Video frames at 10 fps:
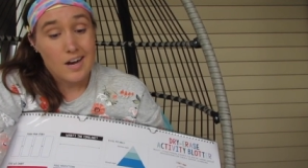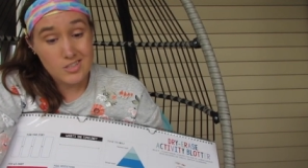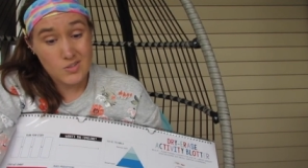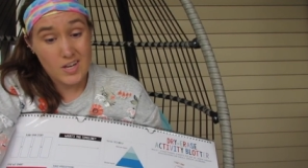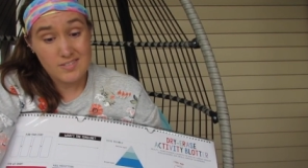
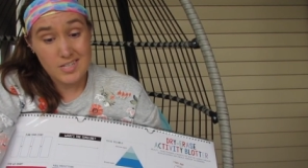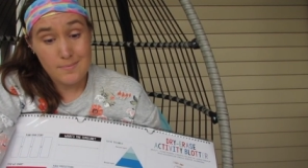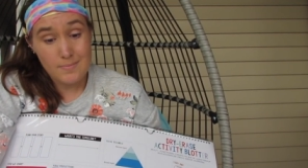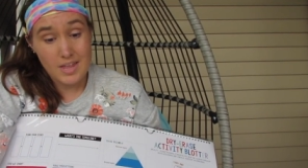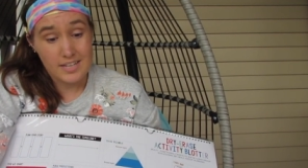Also, I have
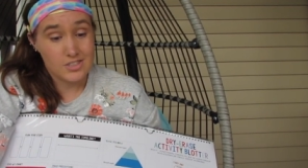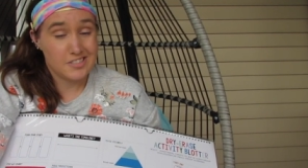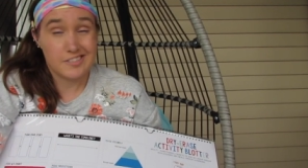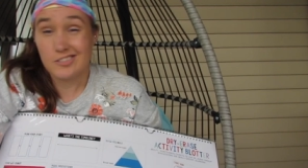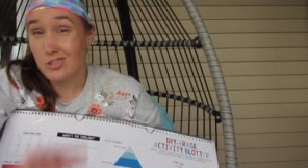some that
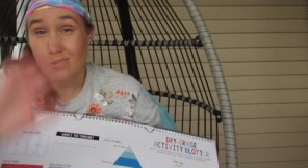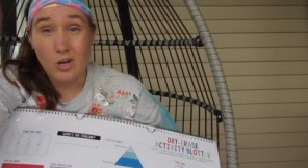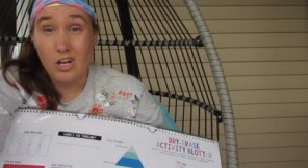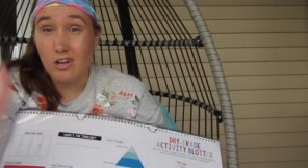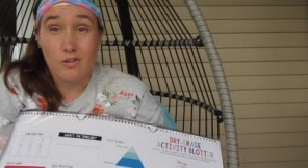just
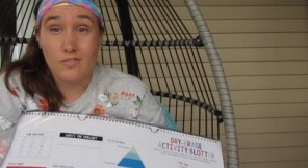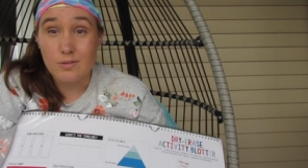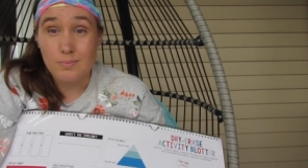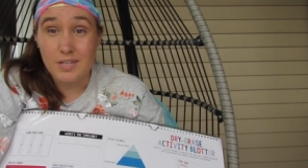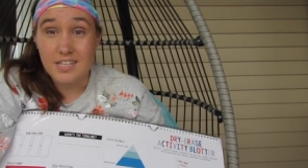draw all over
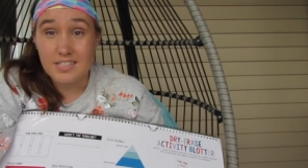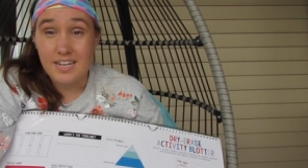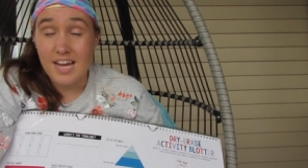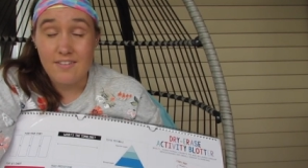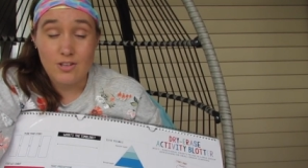the place
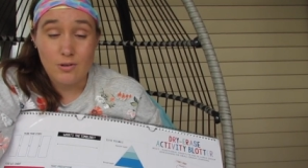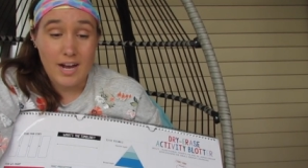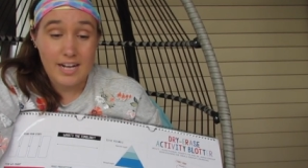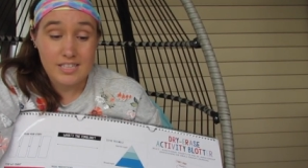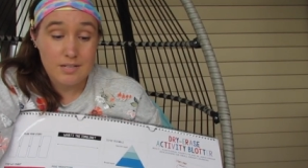and have no
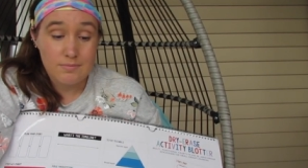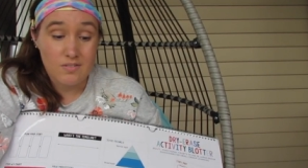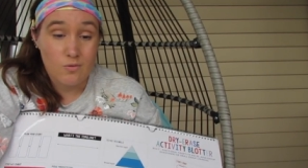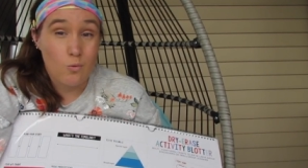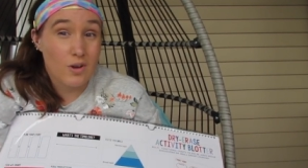concept
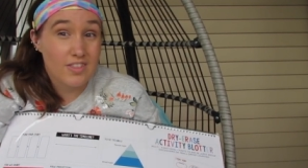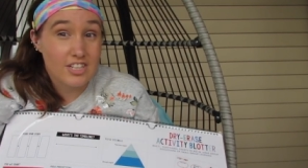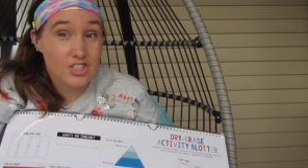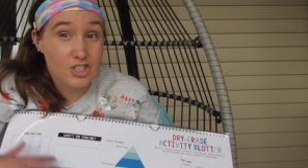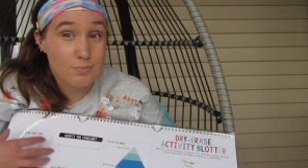of what they
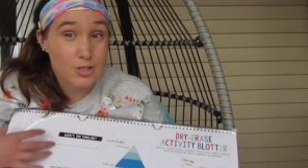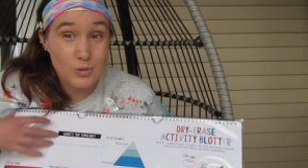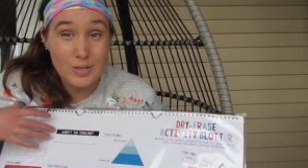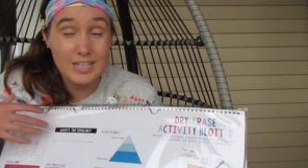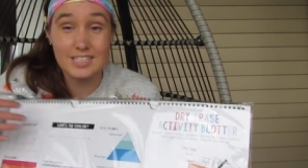should be
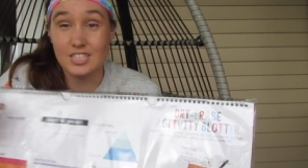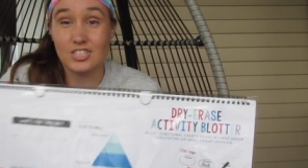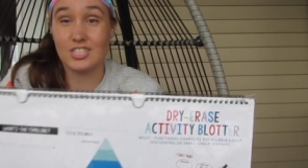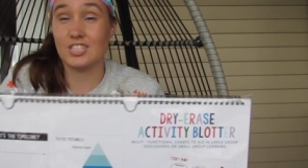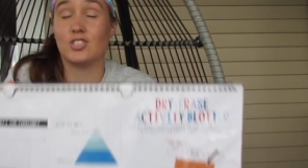doing because they
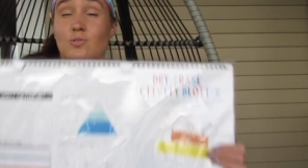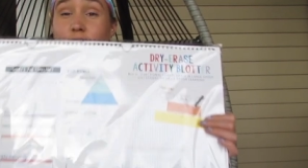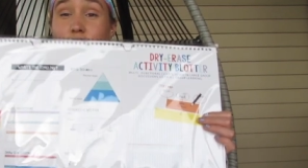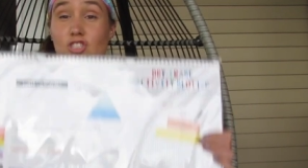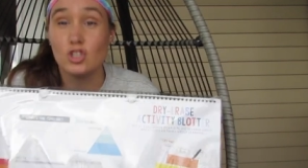just get so
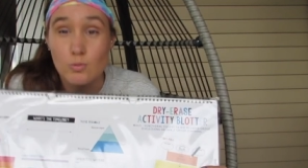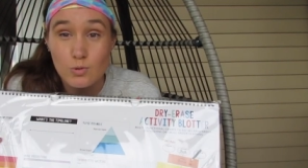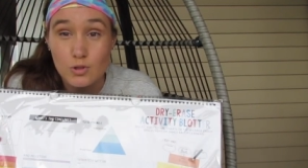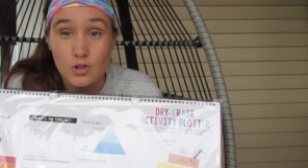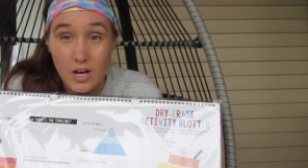consumed
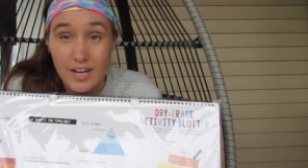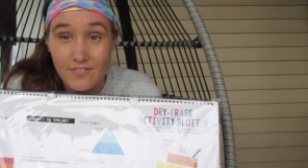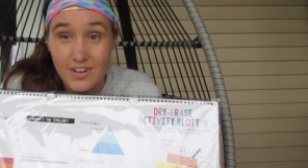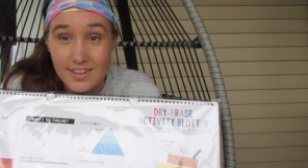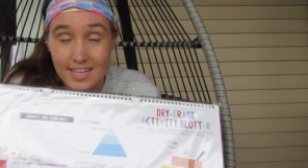with drawing
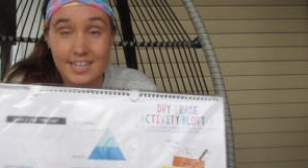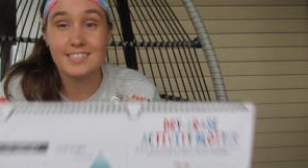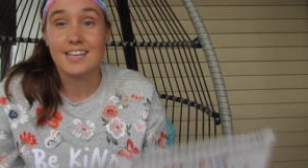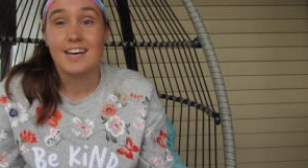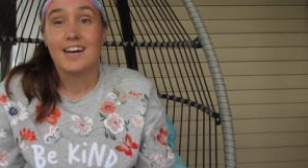fun
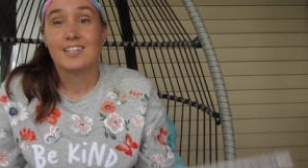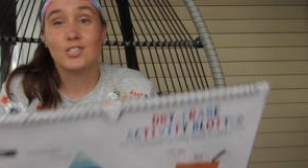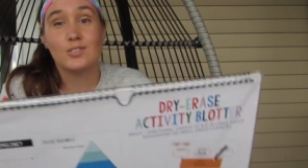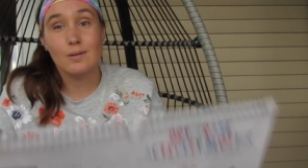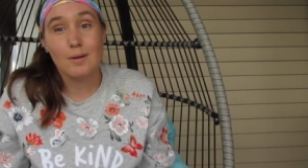things.
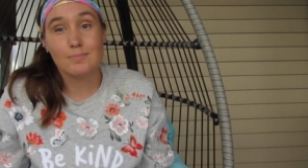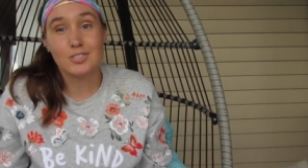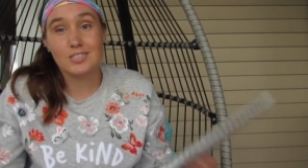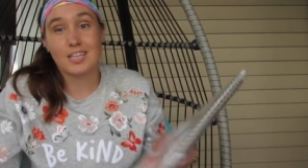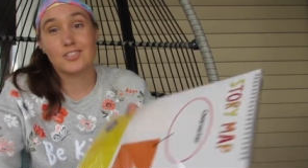So sometimes
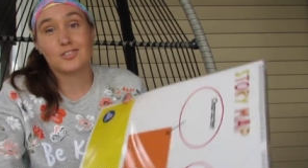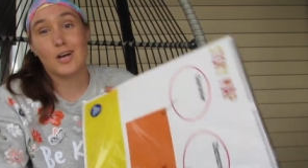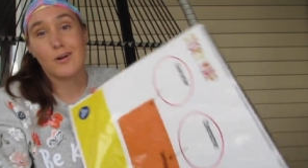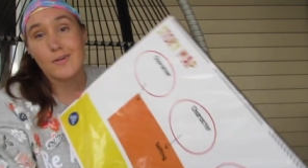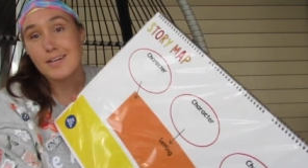just like
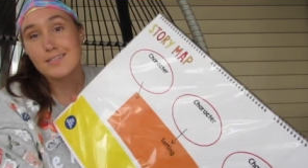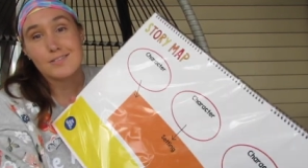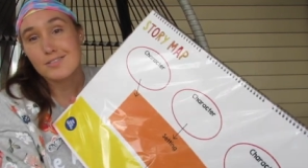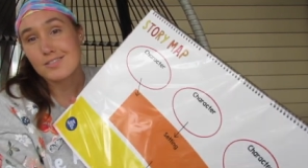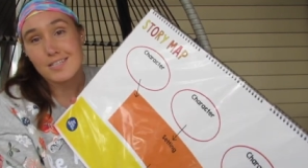dry erase,
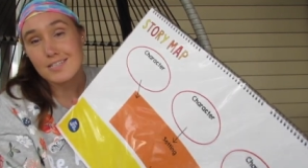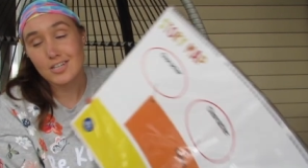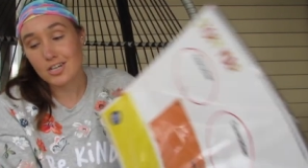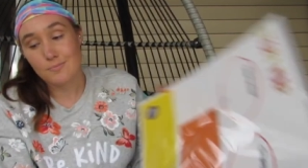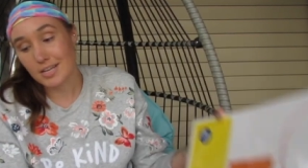it's just
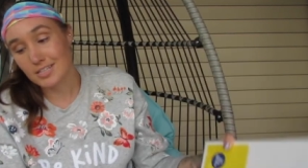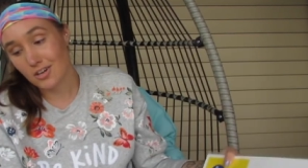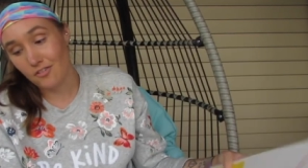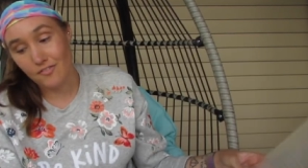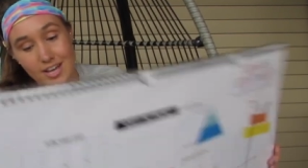easier and it makes
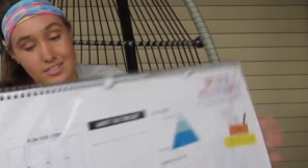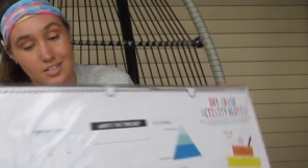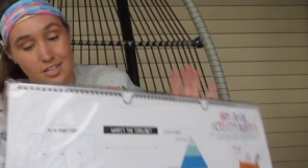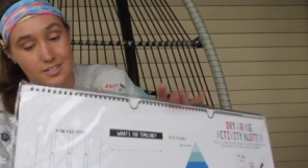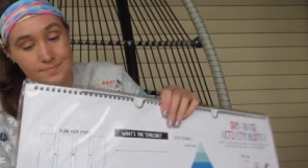it go
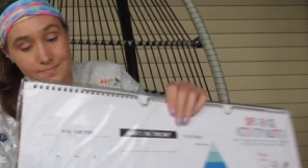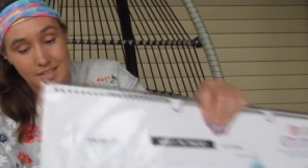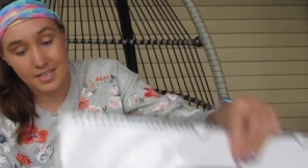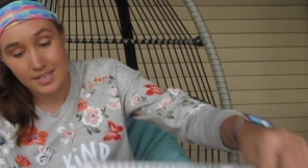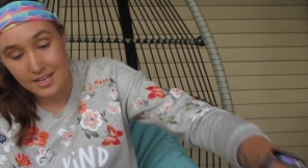faster.
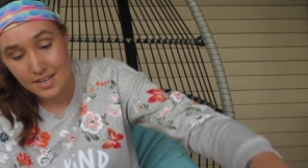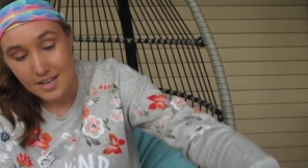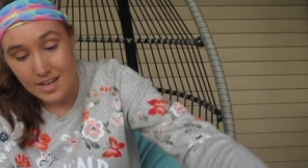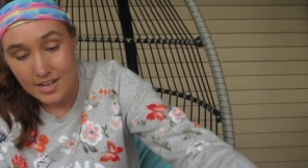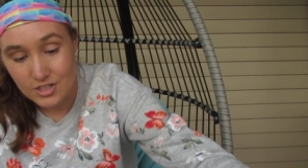
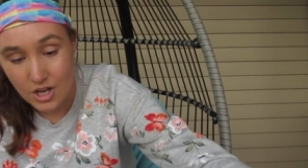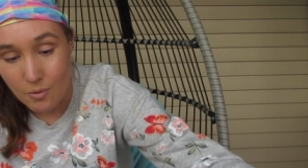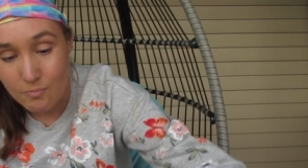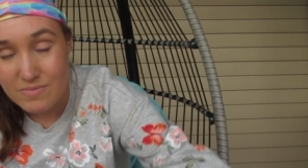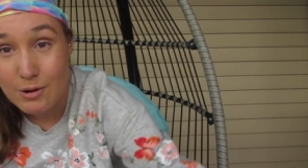So
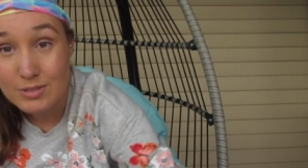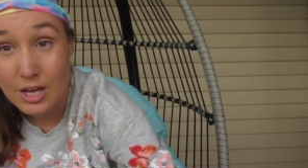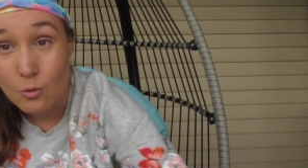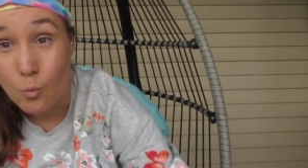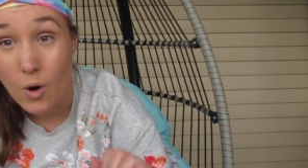that was
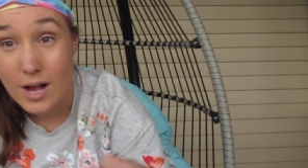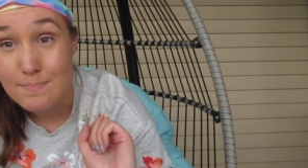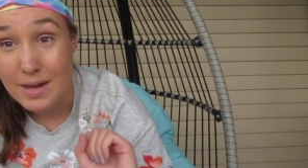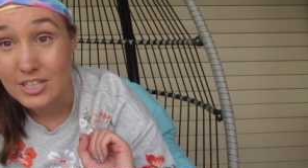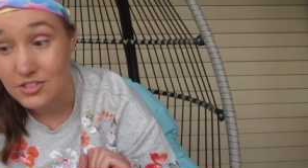like
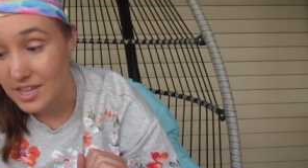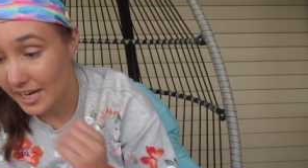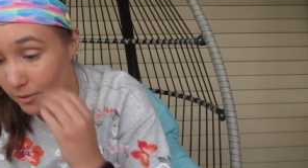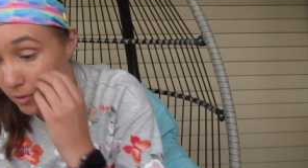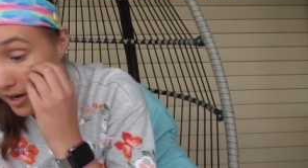one major
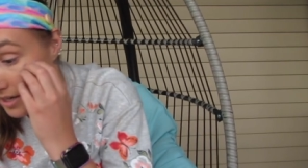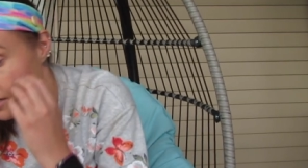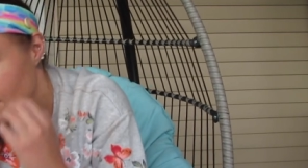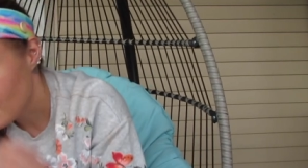thing I wanted.